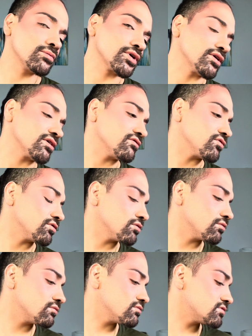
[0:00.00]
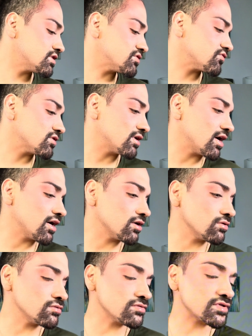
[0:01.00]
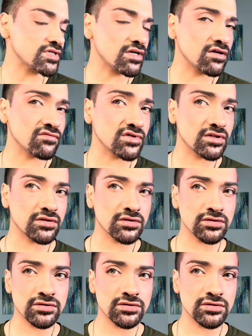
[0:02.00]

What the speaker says: I'm going to give you different angles of it.